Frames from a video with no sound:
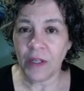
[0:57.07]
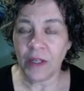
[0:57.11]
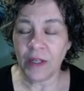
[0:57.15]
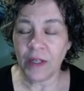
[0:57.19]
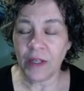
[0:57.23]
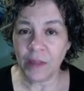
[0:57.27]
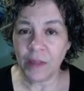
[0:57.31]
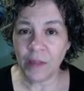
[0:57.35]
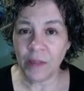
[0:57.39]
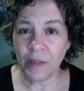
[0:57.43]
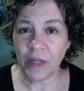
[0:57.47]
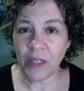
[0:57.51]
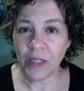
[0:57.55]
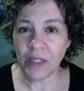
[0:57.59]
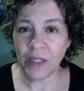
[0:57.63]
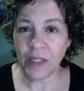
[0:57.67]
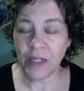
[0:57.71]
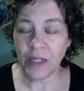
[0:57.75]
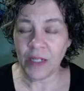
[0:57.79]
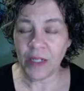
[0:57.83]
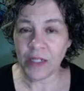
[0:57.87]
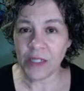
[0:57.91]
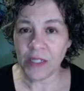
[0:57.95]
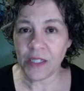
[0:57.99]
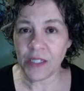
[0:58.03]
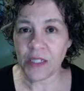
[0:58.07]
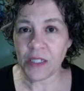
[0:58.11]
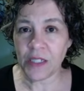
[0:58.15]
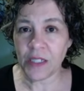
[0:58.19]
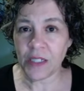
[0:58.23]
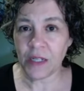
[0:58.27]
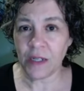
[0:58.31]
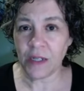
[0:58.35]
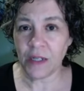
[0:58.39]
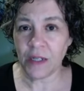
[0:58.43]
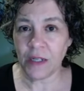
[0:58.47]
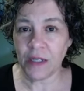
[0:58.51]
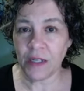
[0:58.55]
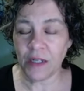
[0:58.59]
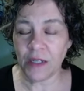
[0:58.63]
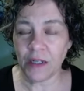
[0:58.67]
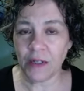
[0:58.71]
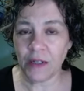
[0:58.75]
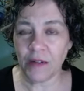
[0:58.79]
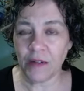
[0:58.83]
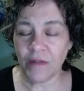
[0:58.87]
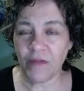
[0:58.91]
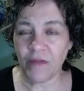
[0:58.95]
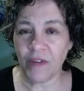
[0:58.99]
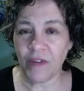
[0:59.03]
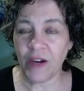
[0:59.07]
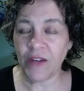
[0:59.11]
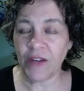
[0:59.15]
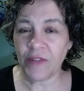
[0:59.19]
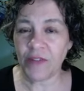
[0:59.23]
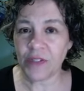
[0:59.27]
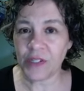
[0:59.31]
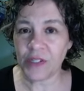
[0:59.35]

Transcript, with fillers: in my next uh, five or